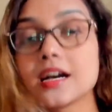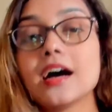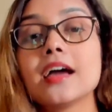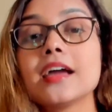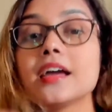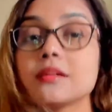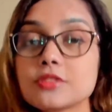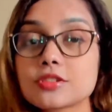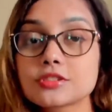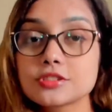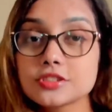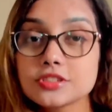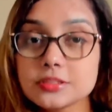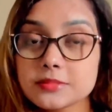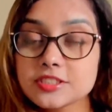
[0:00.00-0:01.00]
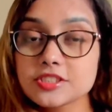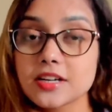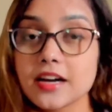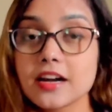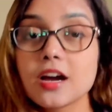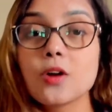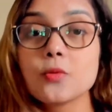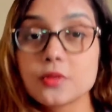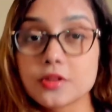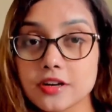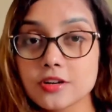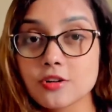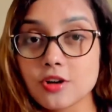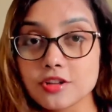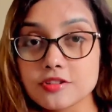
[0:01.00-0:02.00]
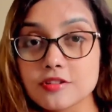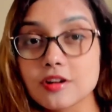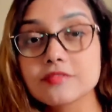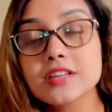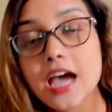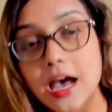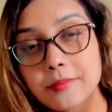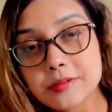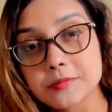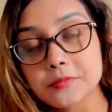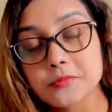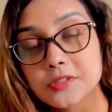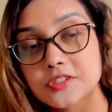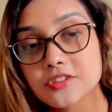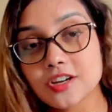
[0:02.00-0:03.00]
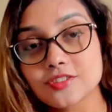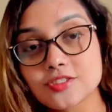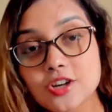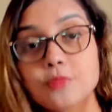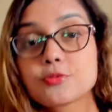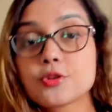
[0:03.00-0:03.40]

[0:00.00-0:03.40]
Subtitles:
I am Dr. Shruti and owner and author of the happypeppers.com,